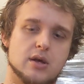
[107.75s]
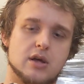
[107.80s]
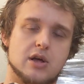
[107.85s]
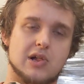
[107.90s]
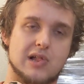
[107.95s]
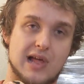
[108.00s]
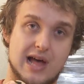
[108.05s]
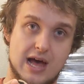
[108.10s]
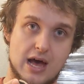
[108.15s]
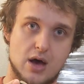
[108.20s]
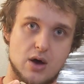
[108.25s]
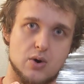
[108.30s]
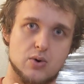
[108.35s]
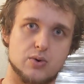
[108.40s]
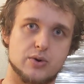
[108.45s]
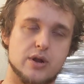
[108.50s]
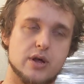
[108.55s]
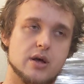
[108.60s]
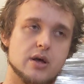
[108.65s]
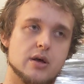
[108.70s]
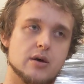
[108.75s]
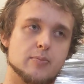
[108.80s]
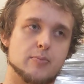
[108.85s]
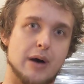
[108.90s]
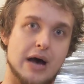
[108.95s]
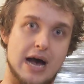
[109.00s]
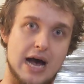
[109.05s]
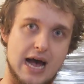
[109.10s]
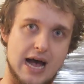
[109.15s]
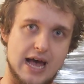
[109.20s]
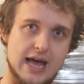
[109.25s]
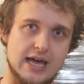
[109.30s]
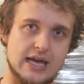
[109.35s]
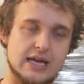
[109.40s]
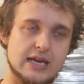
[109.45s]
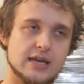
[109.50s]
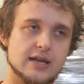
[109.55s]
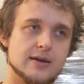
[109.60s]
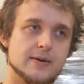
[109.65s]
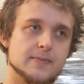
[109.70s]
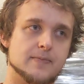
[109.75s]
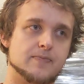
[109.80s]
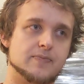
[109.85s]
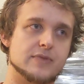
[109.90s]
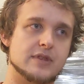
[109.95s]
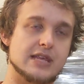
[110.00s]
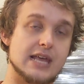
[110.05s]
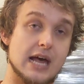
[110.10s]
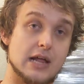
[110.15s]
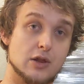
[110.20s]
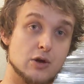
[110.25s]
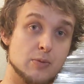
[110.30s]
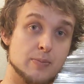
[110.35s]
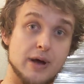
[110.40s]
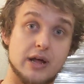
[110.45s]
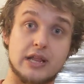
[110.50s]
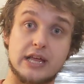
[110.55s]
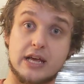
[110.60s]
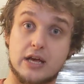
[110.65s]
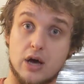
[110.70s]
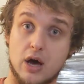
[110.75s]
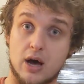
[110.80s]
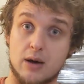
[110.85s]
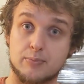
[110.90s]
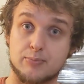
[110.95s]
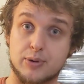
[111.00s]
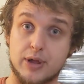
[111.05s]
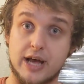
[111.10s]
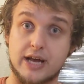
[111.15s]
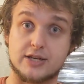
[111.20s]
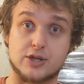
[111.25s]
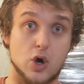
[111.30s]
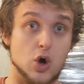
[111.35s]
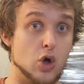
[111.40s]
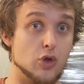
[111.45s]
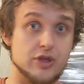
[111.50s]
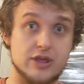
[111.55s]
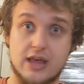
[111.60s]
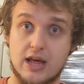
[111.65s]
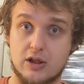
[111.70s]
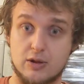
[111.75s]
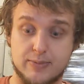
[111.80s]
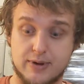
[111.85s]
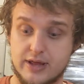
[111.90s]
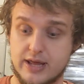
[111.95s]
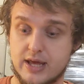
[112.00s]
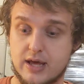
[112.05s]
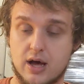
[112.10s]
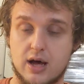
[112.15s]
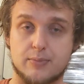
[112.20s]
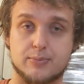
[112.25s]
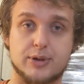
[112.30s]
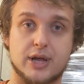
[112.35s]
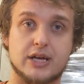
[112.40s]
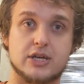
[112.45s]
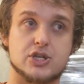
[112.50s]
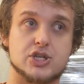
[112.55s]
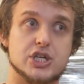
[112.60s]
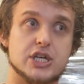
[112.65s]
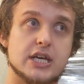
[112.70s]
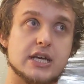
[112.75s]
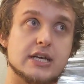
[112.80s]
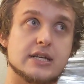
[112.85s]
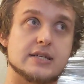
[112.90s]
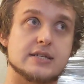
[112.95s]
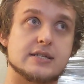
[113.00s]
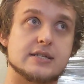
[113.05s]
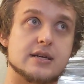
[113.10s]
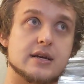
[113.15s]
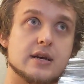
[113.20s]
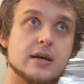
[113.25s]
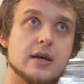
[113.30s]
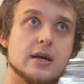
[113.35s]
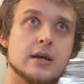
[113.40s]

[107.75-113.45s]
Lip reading: clown, pied, yellowbelly complex, all the yellowbelly complex genes.